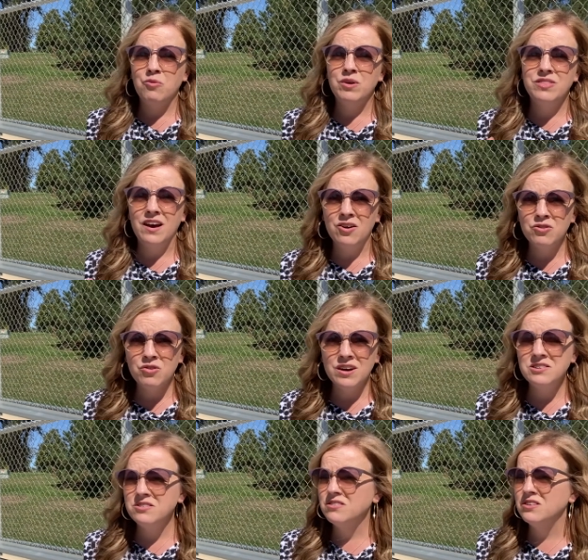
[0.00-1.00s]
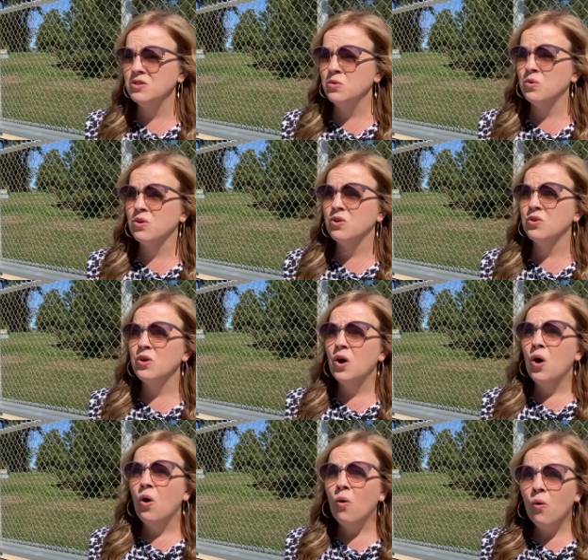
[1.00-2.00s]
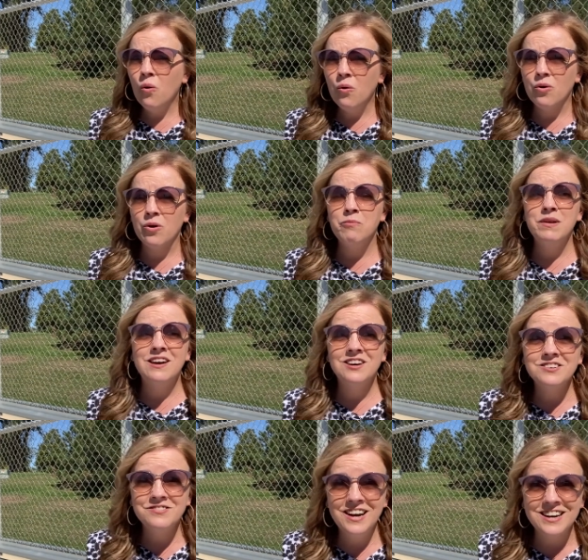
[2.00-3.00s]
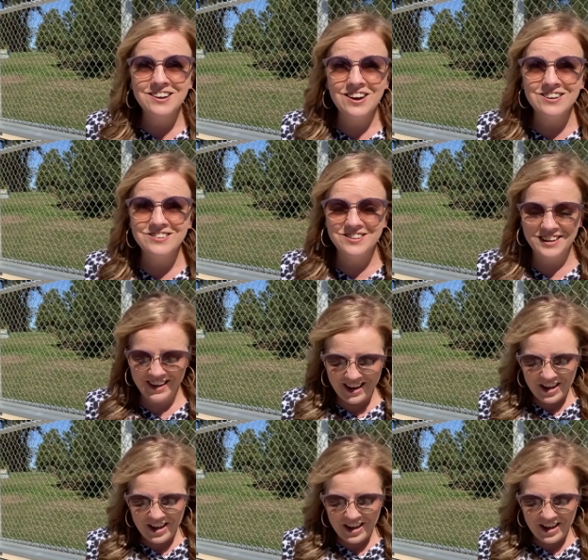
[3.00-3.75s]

with the health crisis in the world or because of technology.